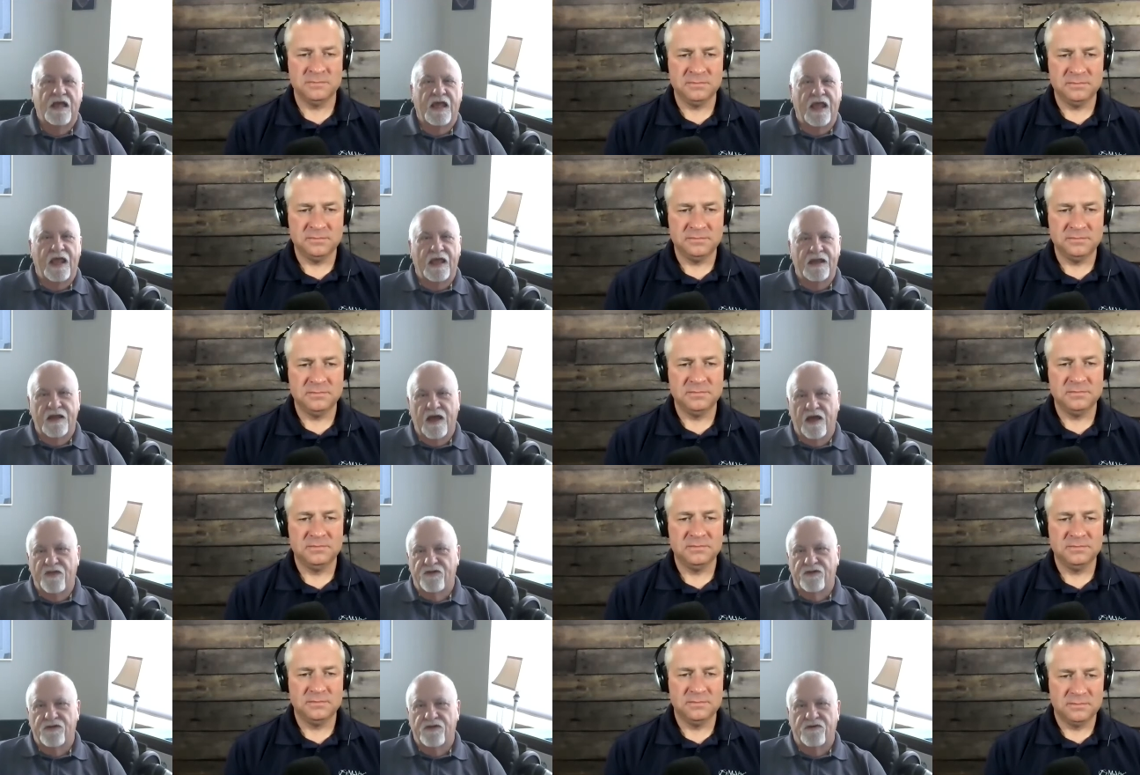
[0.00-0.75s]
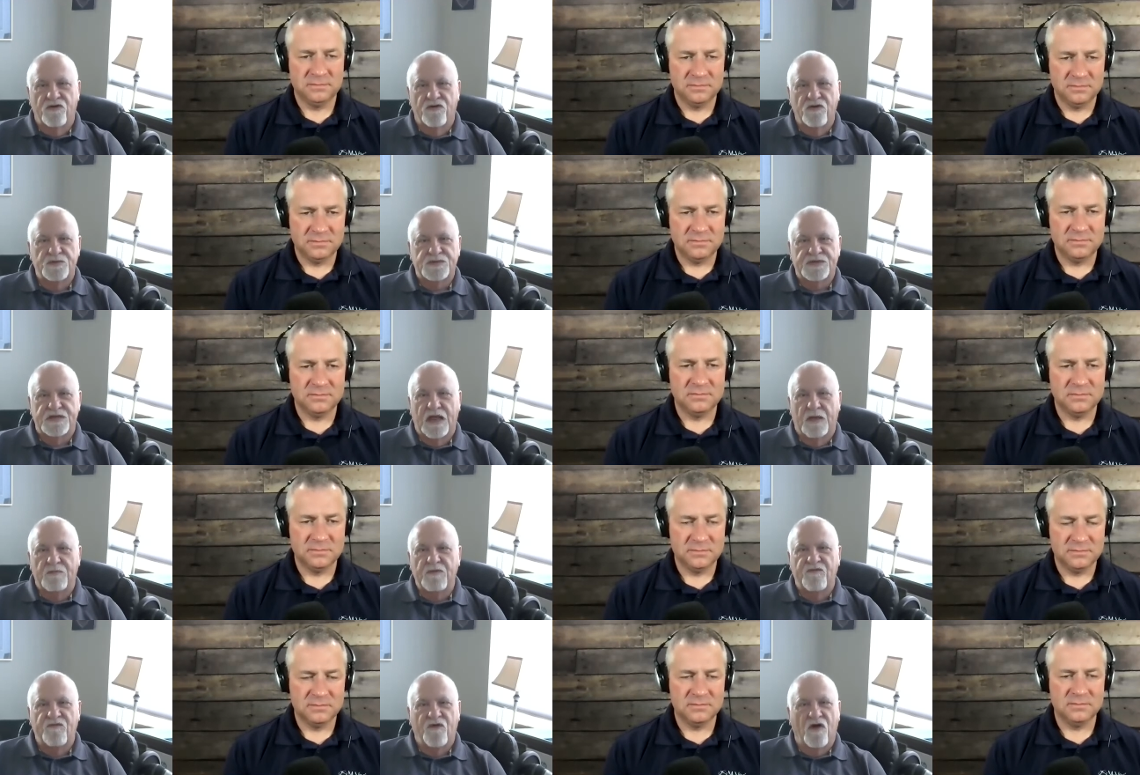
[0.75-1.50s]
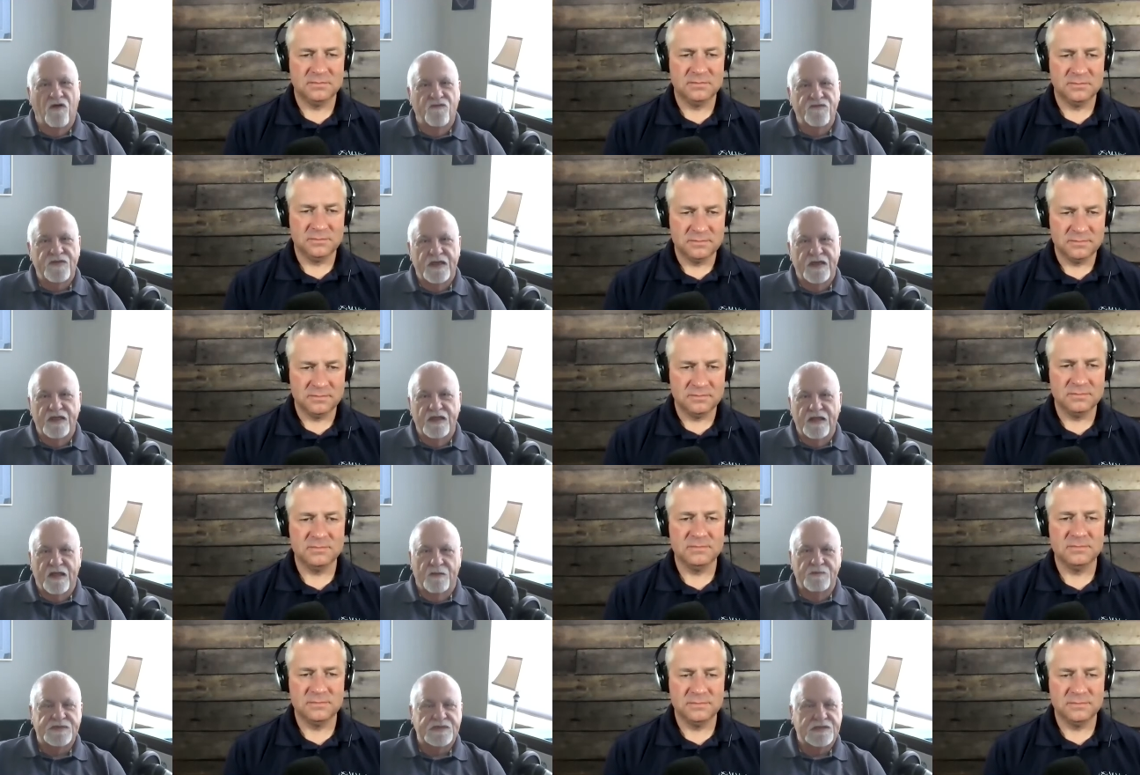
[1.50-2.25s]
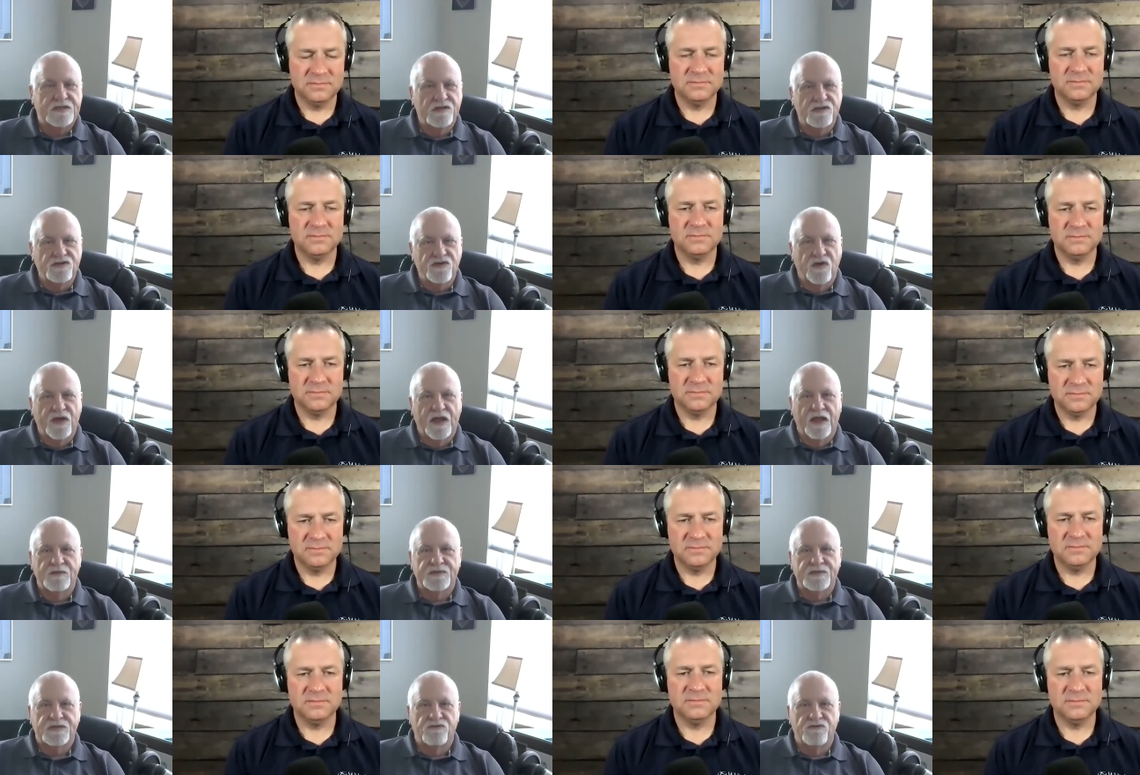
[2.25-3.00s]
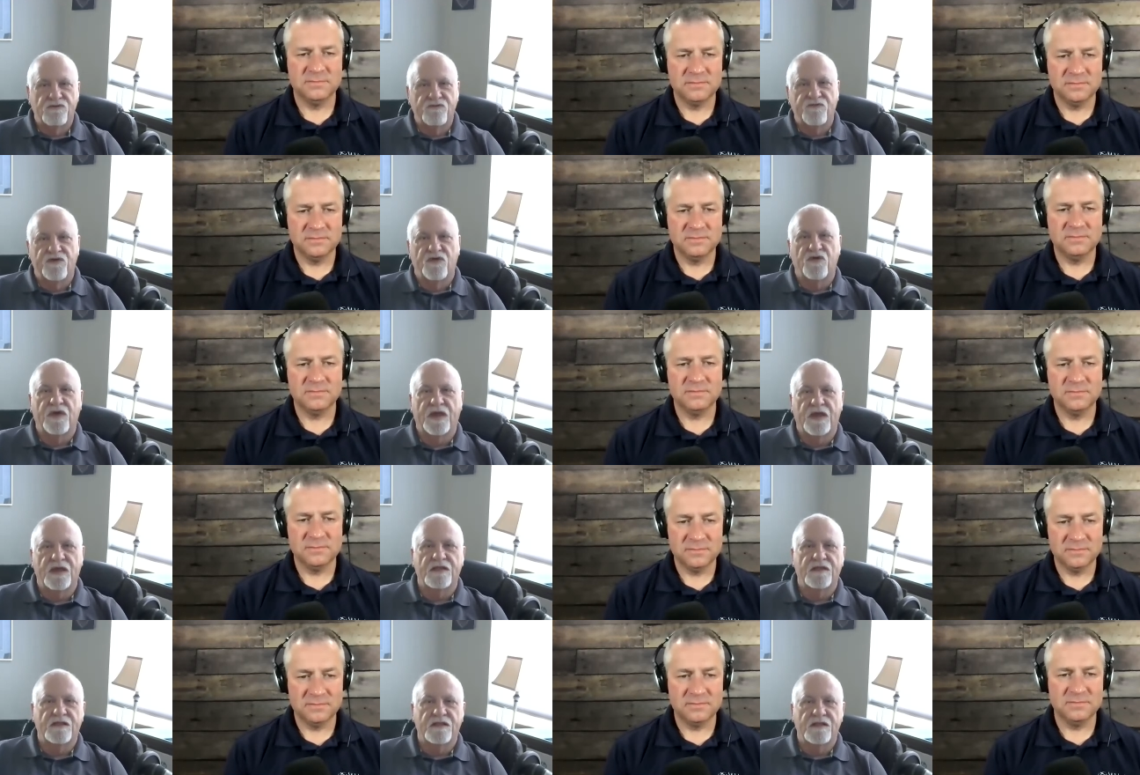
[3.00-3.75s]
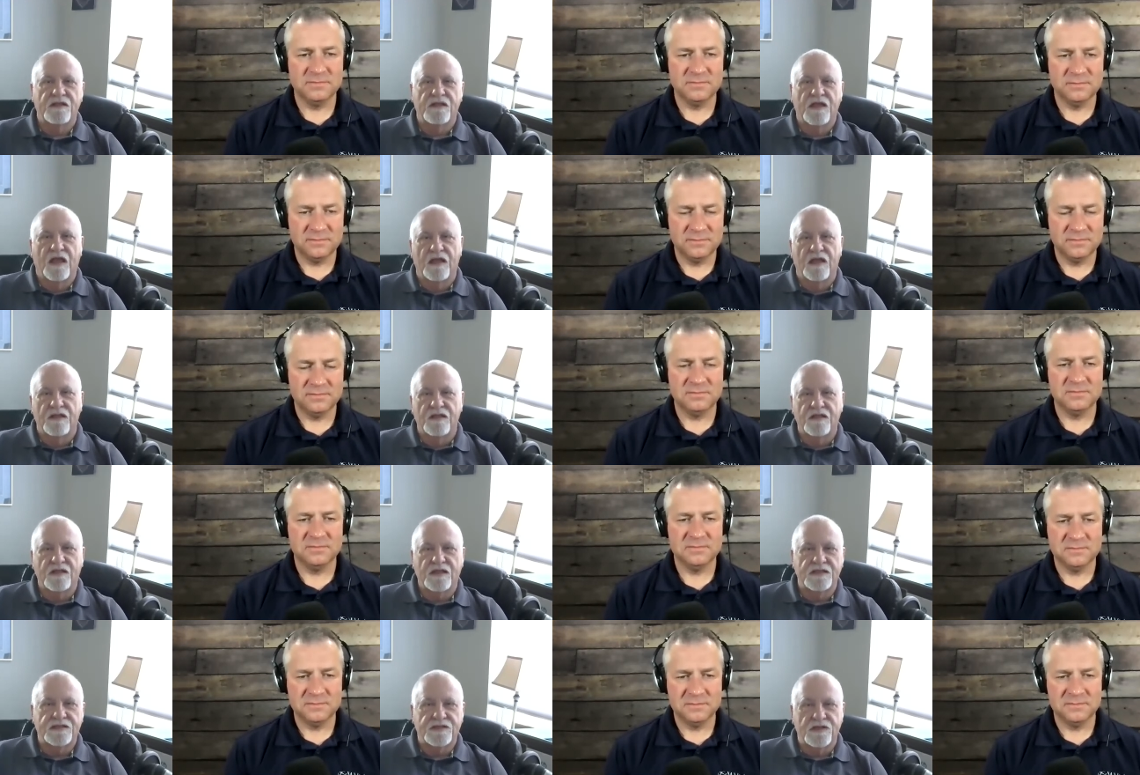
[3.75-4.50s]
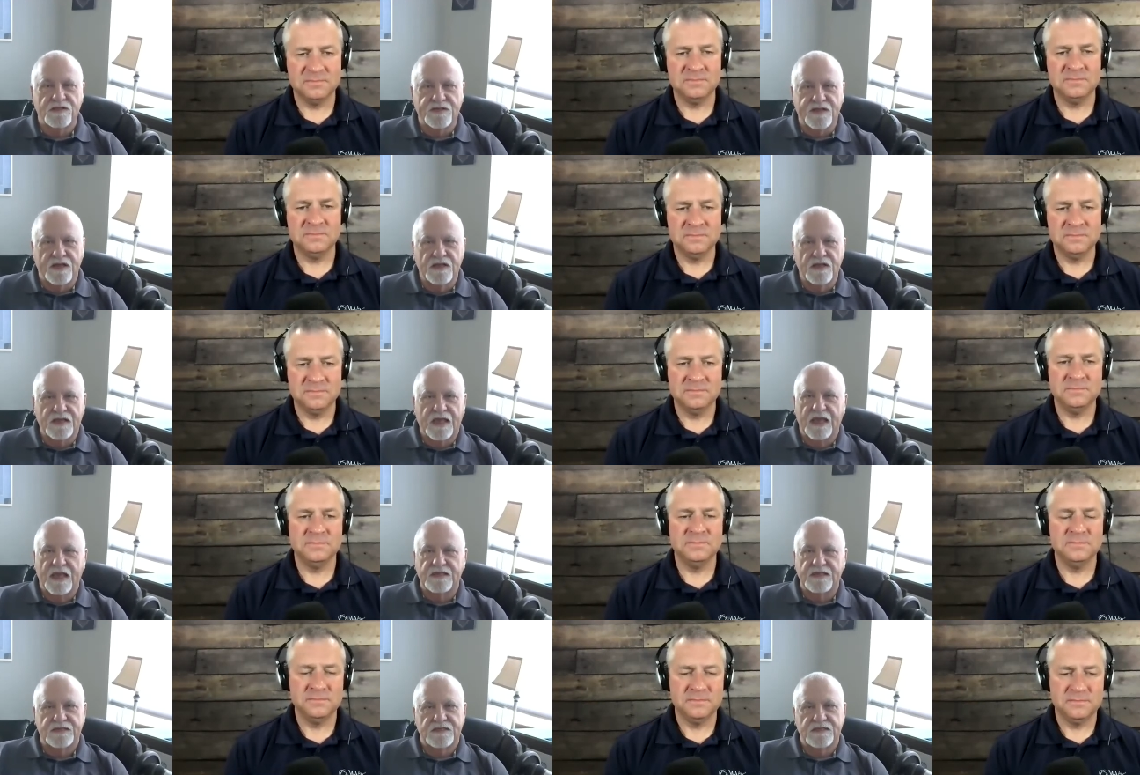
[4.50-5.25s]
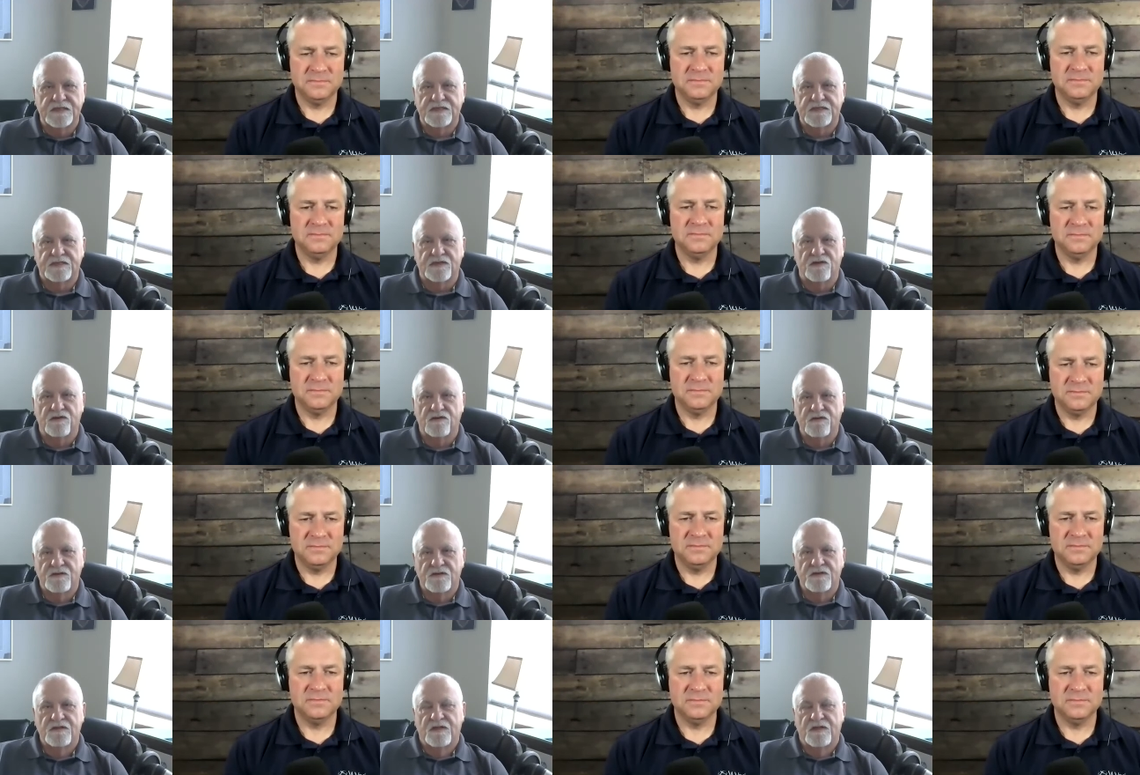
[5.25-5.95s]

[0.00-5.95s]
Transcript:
Speaker 1: and other groups that I'm involved in. I'm still doing. I'm still reviewing and and consulting on cases. So.